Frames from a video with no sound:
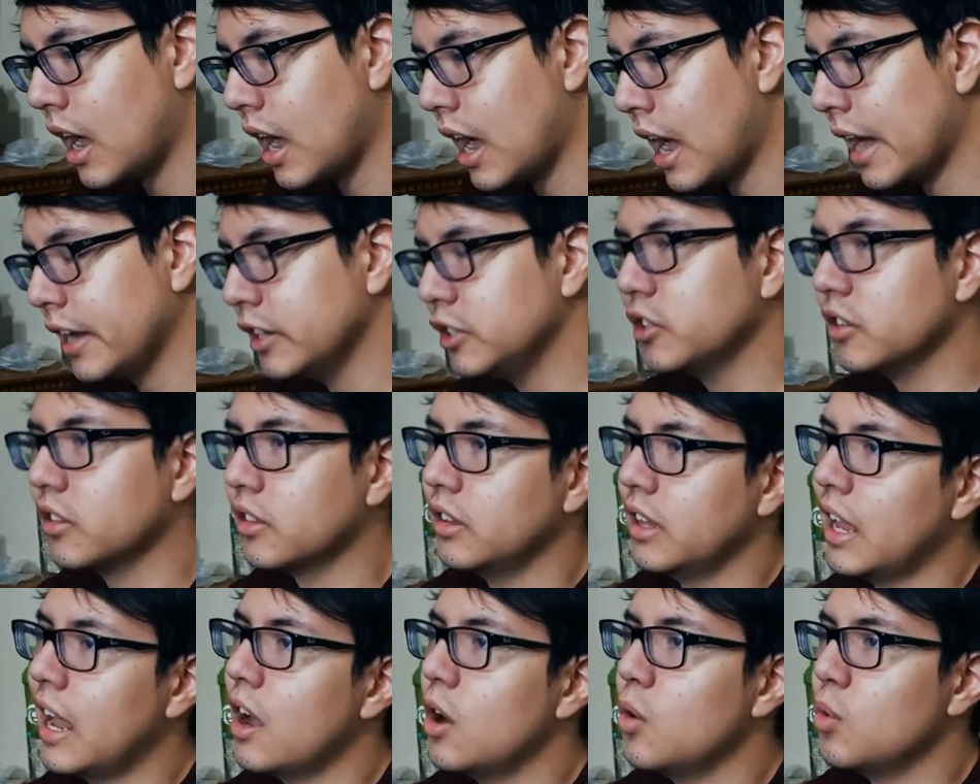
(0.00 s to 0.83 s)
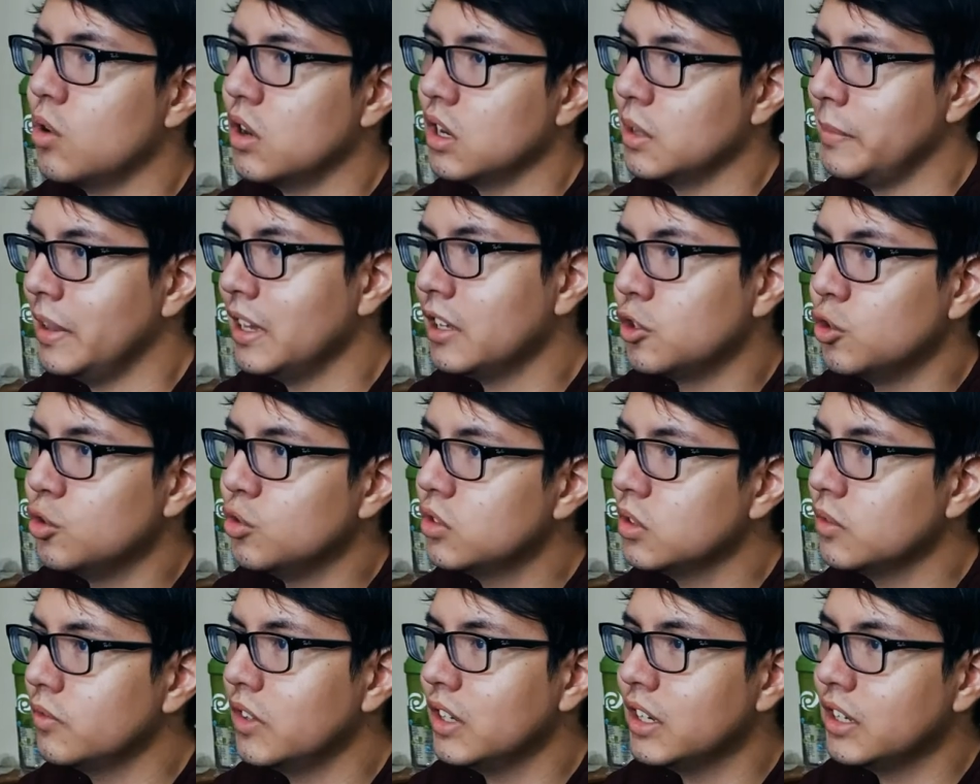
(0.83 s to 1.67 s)
I just now want to make
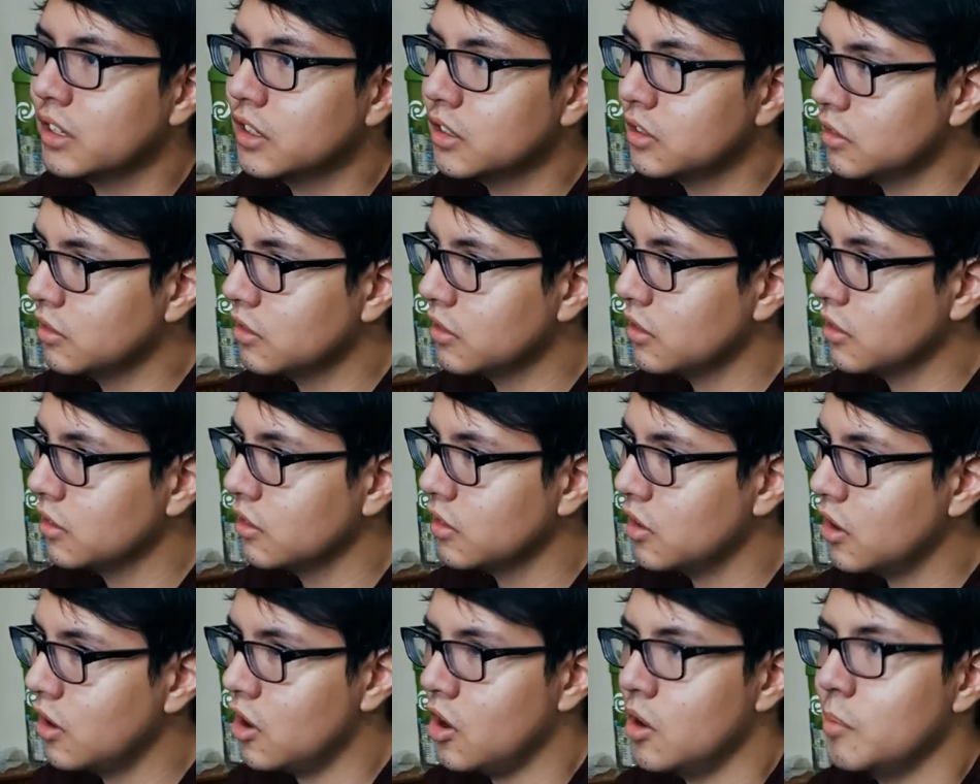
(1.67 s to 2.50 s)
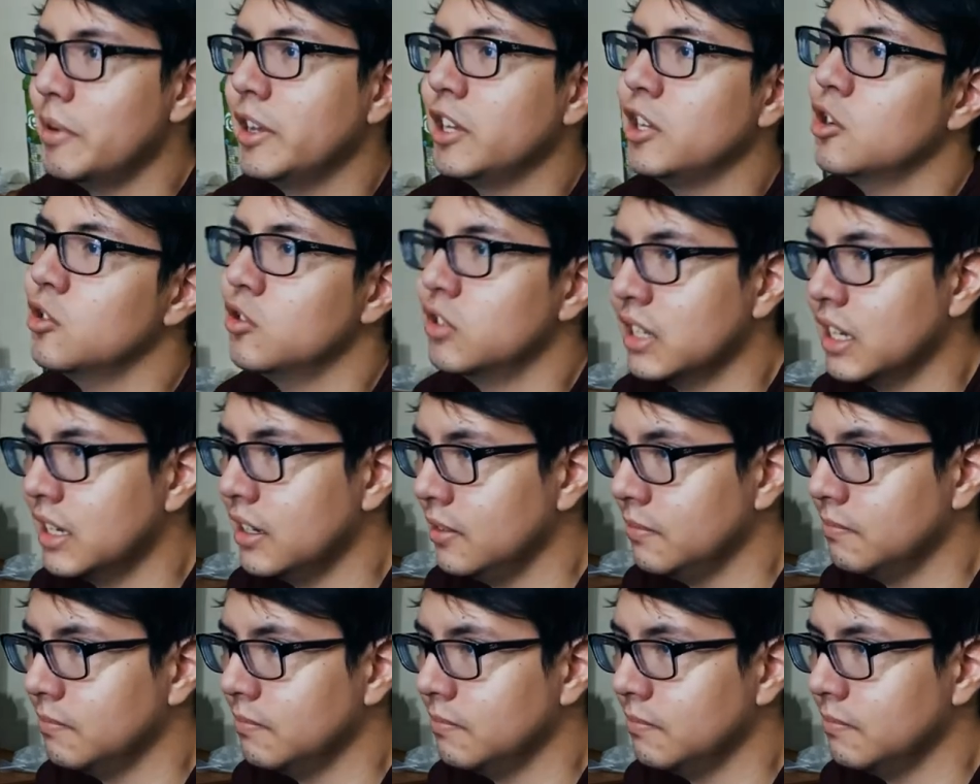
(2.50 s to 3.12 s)
YouTube videos on my own time.